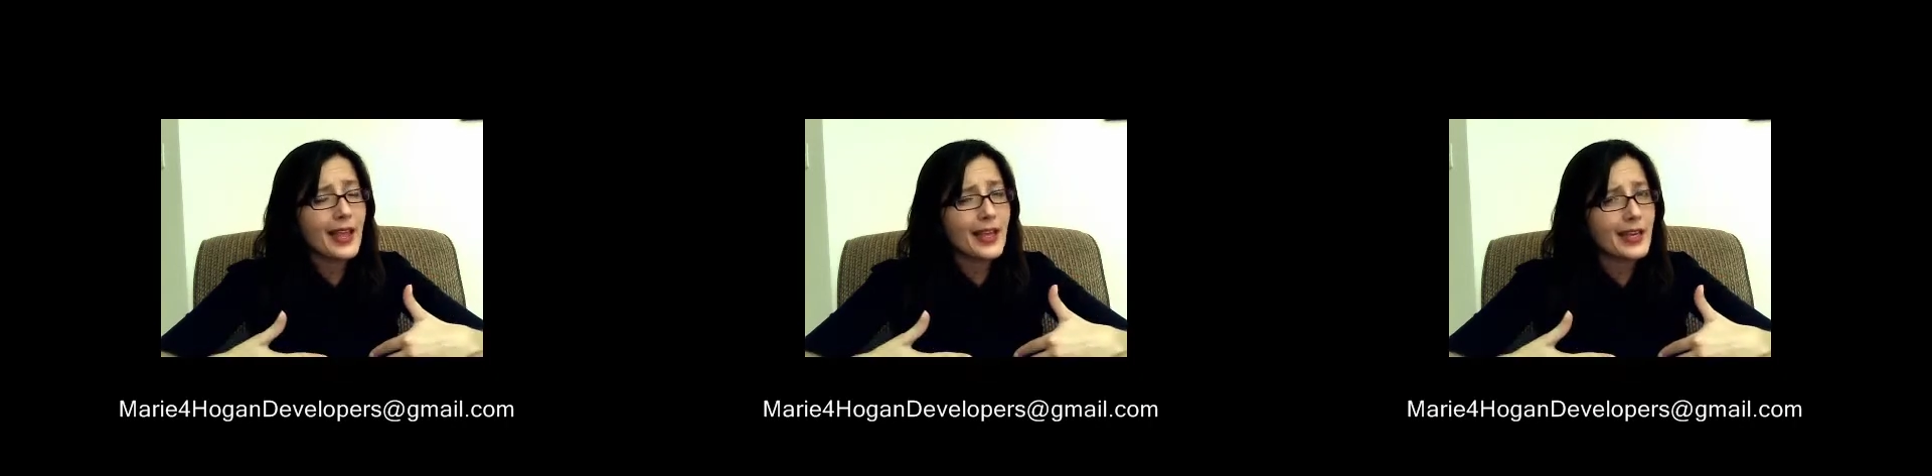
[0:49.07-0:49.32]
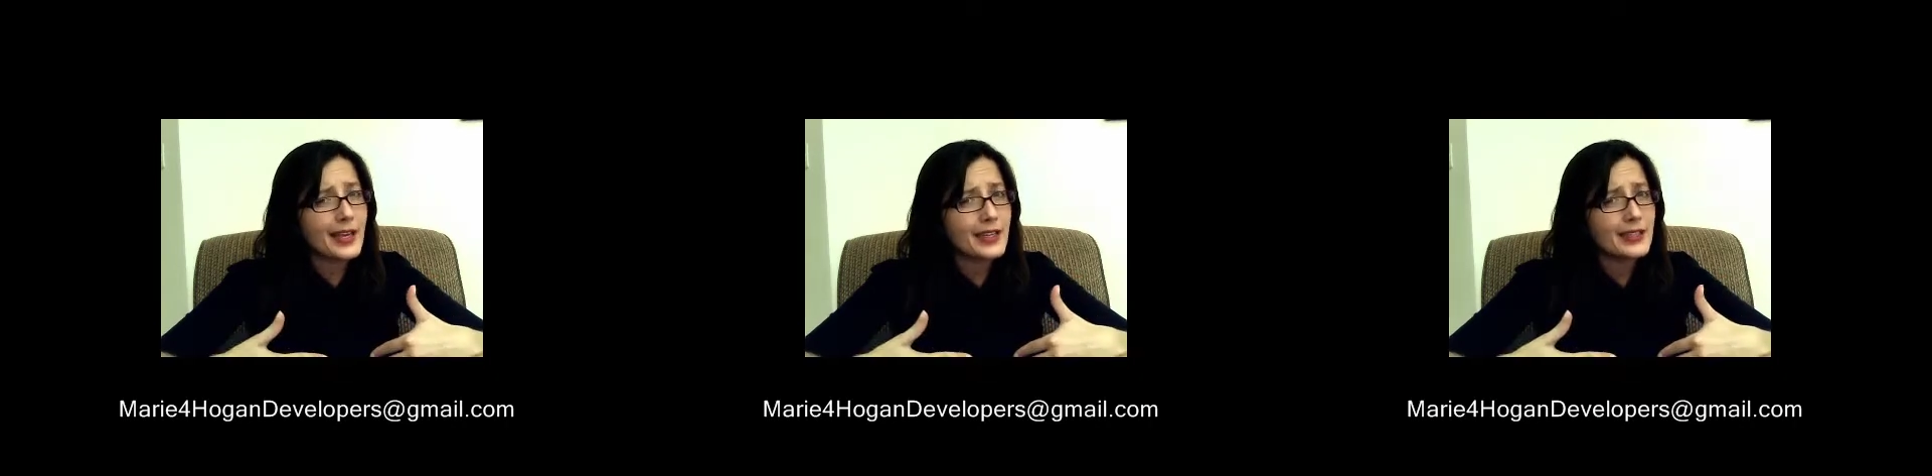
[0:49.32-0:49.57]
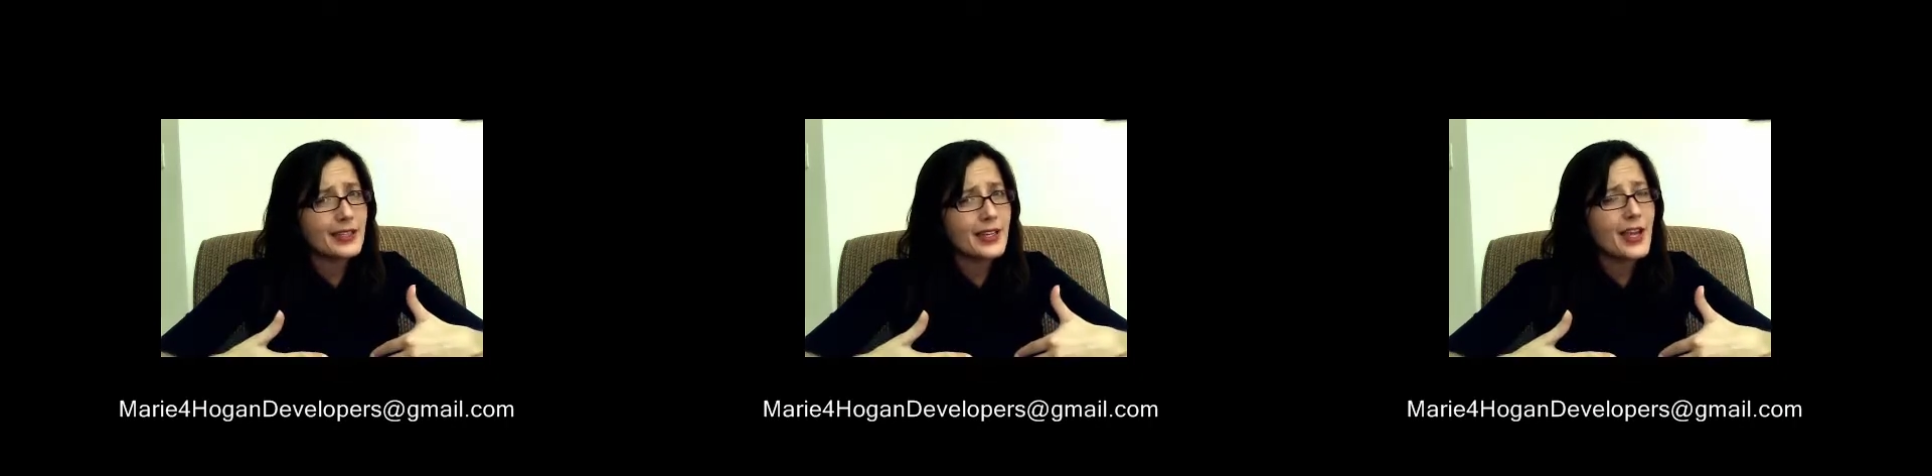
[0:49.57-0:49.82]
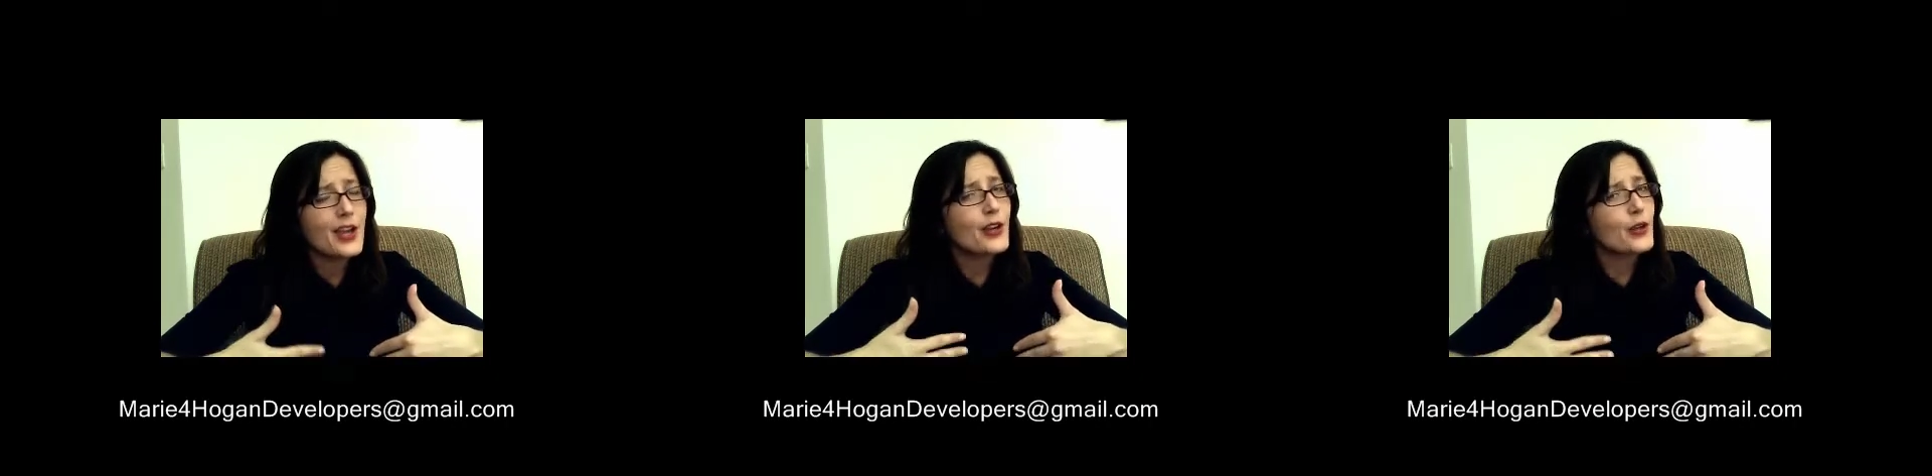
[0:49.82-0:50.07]
And
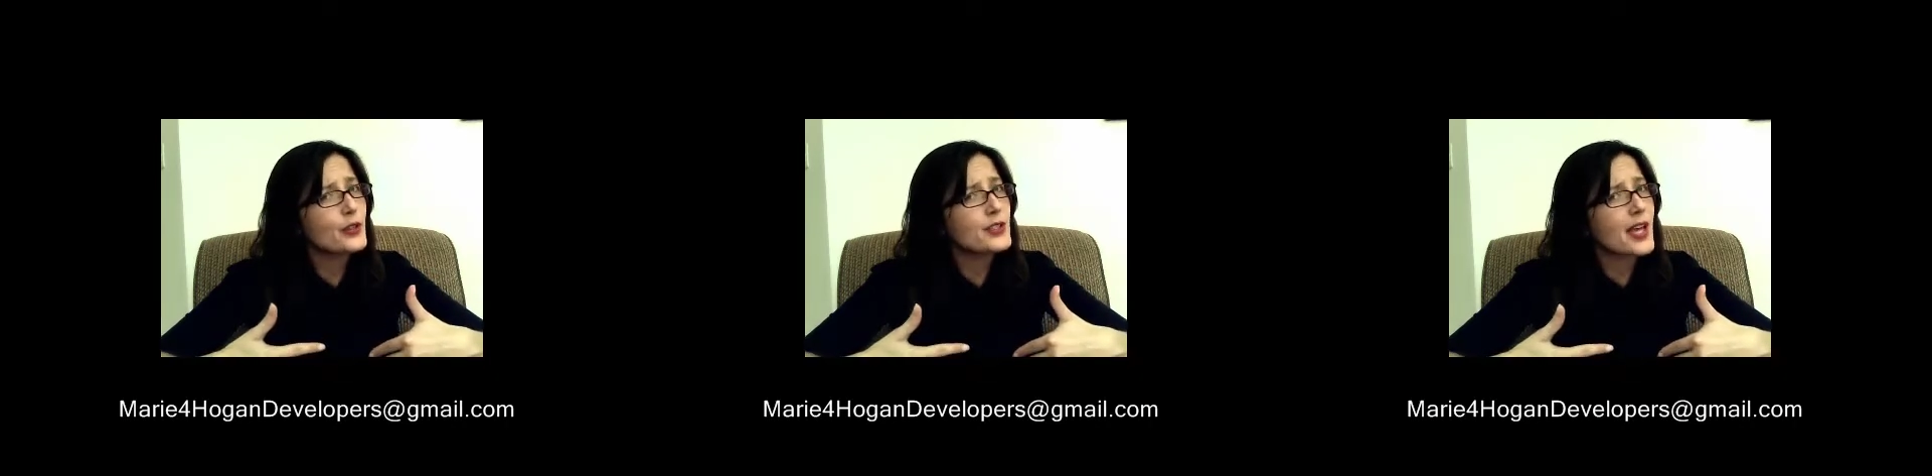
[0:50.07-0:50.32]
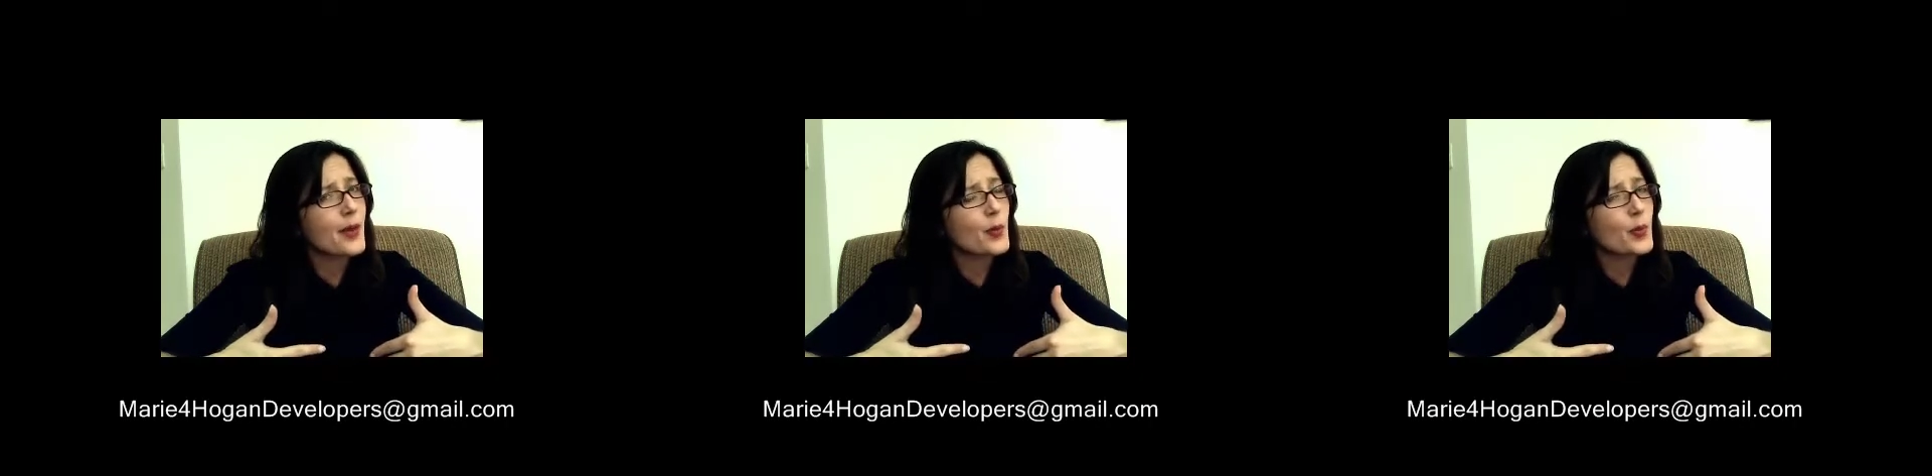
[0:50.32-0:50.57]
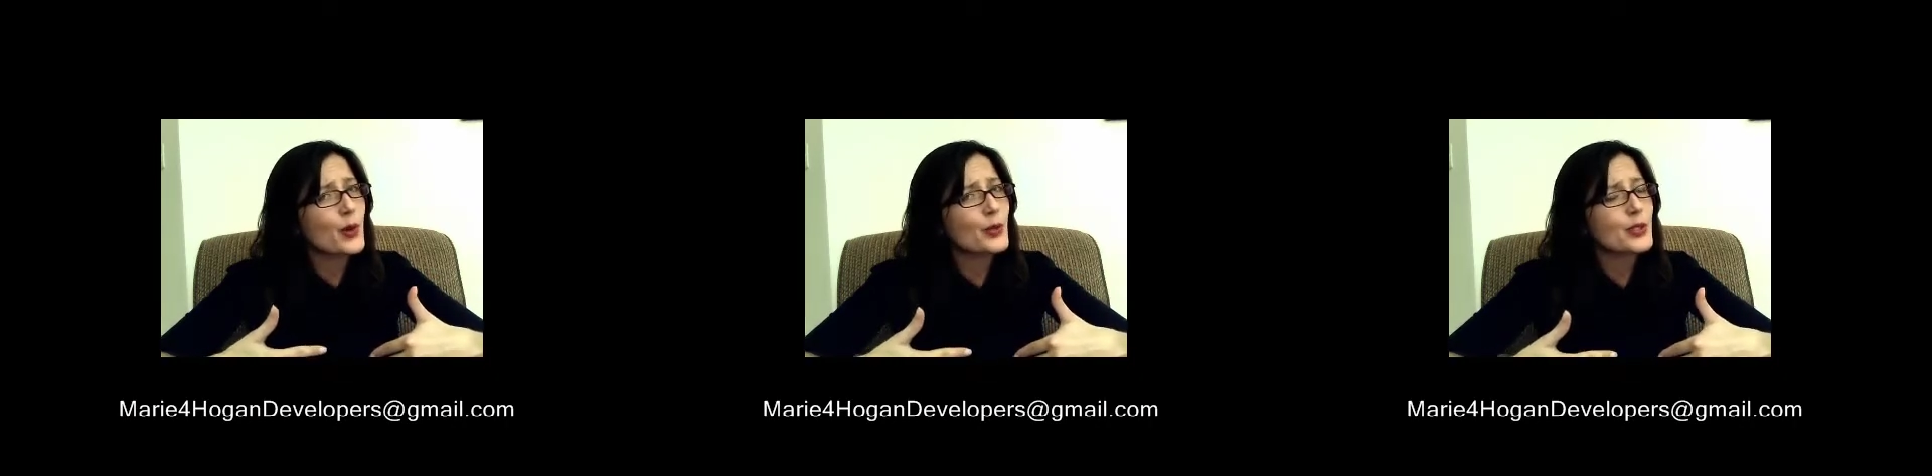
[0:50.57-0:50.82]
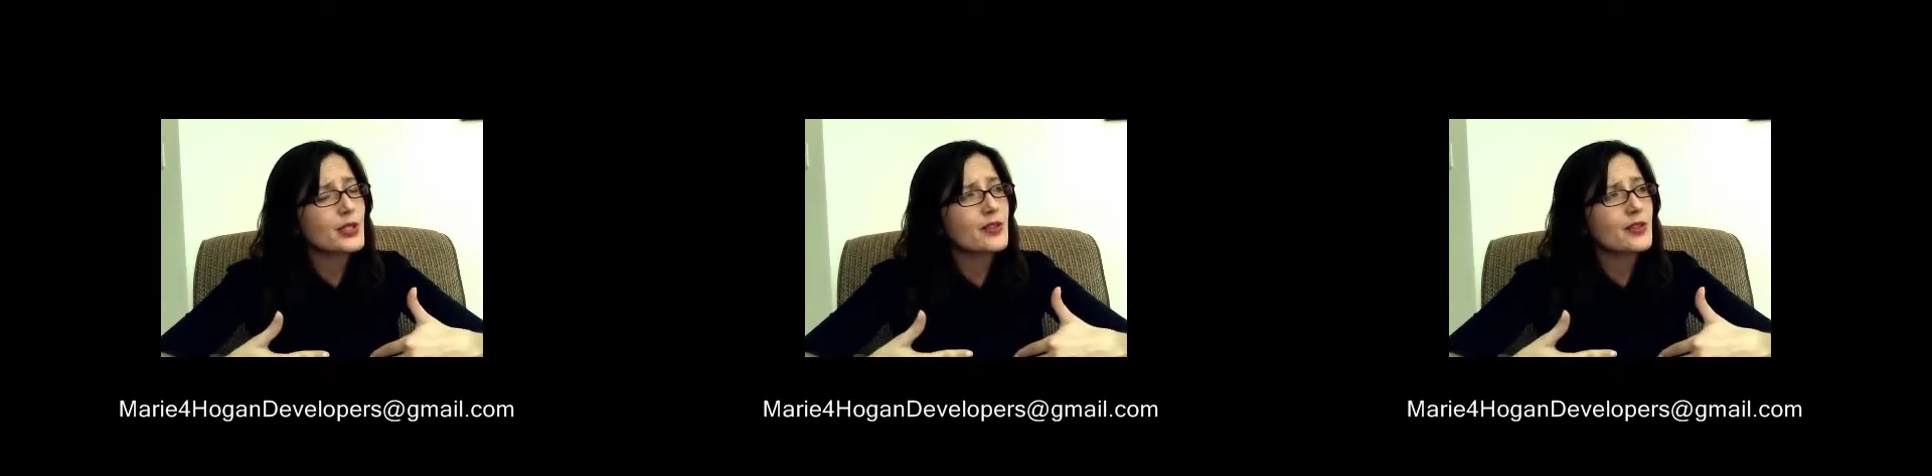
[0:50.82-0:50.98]
you're the type of person